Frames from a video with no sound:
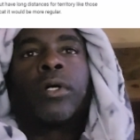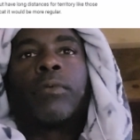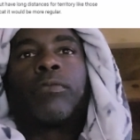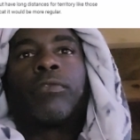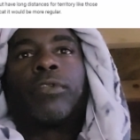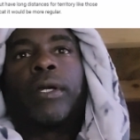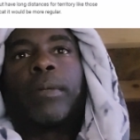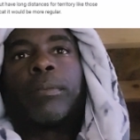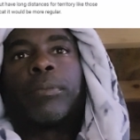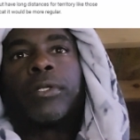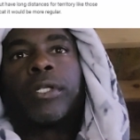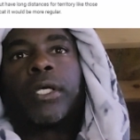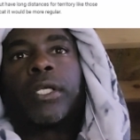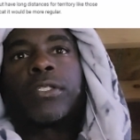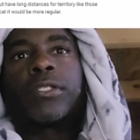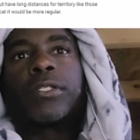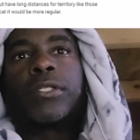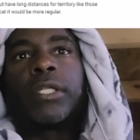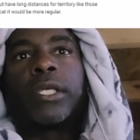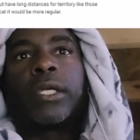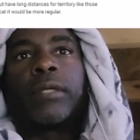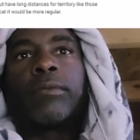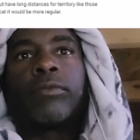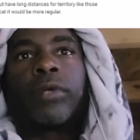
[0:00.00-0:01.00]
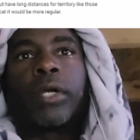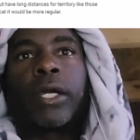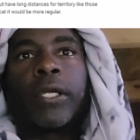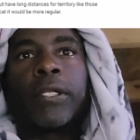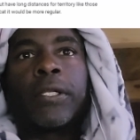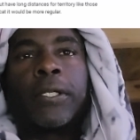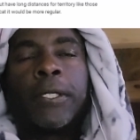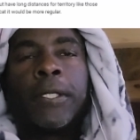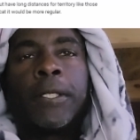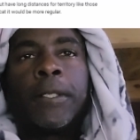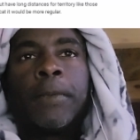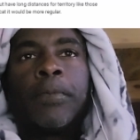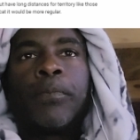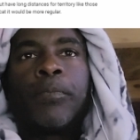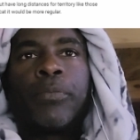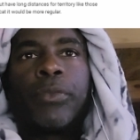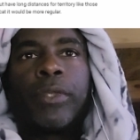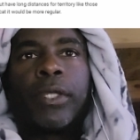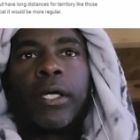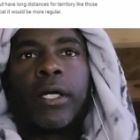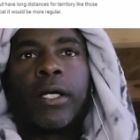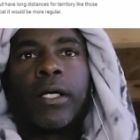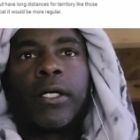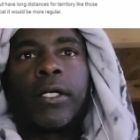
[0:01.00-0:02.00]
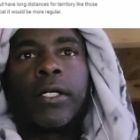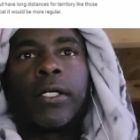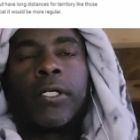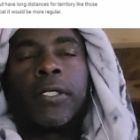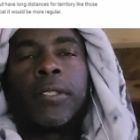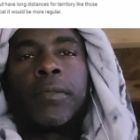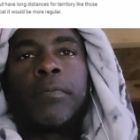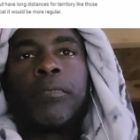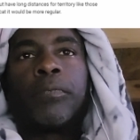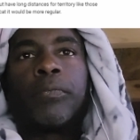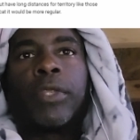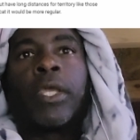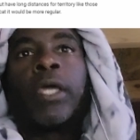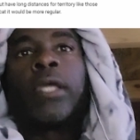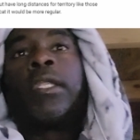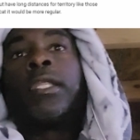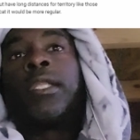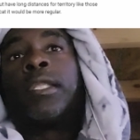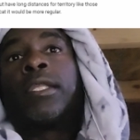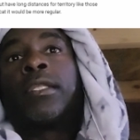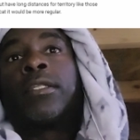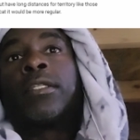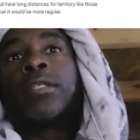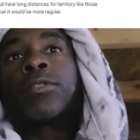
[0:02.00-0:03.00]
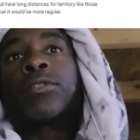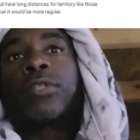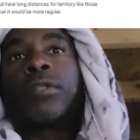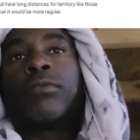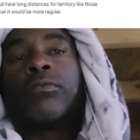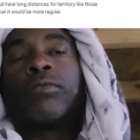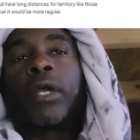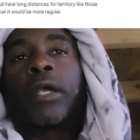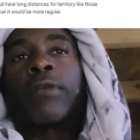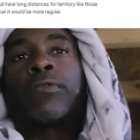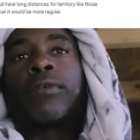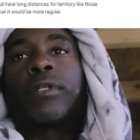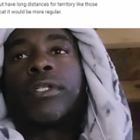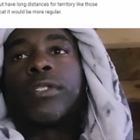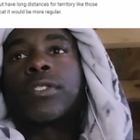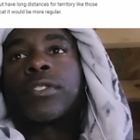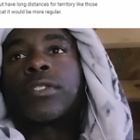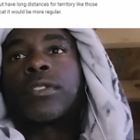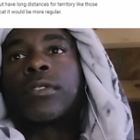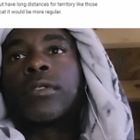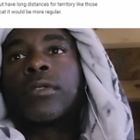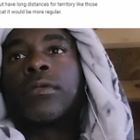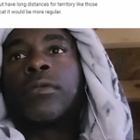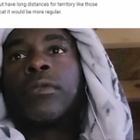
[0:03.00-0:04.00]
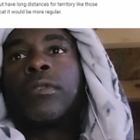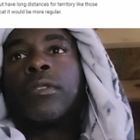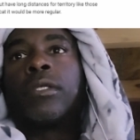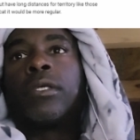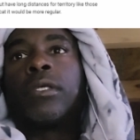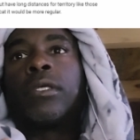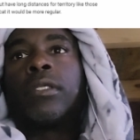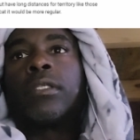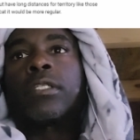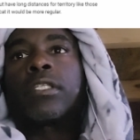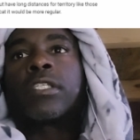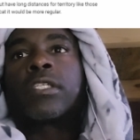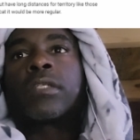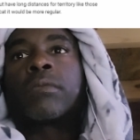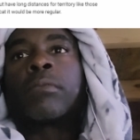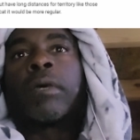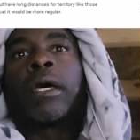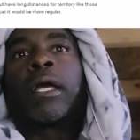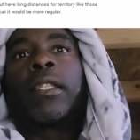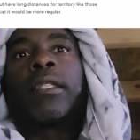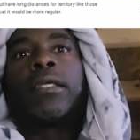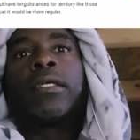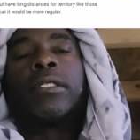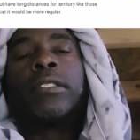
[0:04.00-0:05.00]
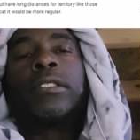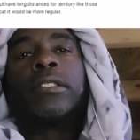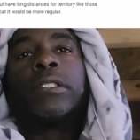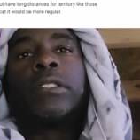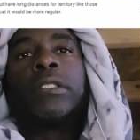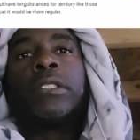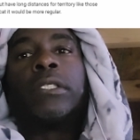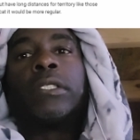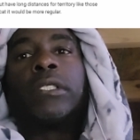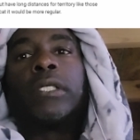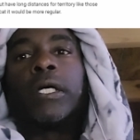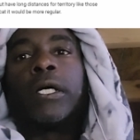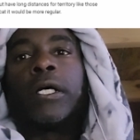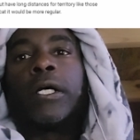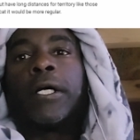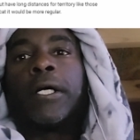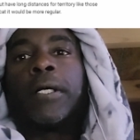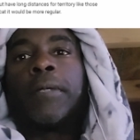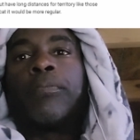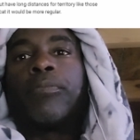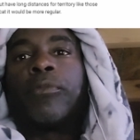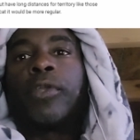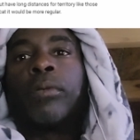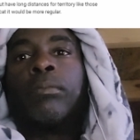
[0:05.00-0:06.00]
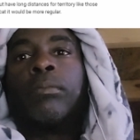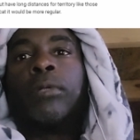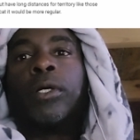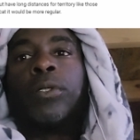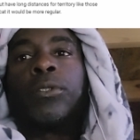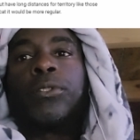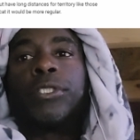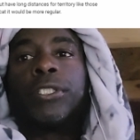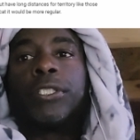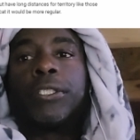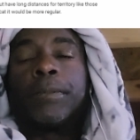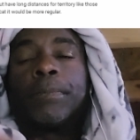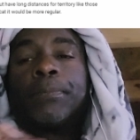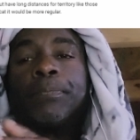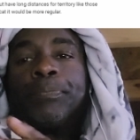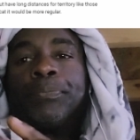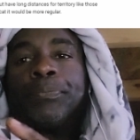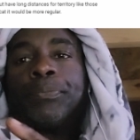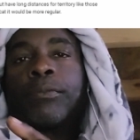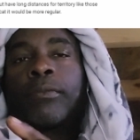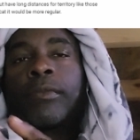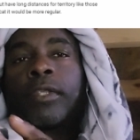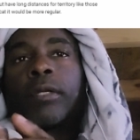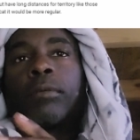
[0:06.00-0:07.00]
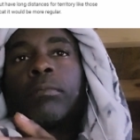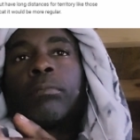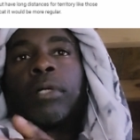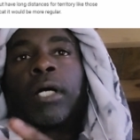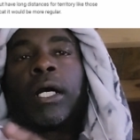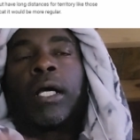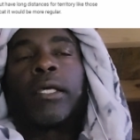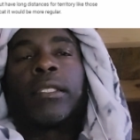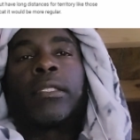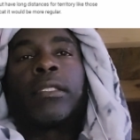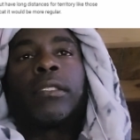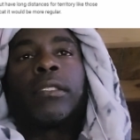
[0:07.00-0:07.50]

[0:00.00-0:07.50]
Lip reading: Hopefully I'm pronouncing your name right. And it is in reference to the smelling the ammonia by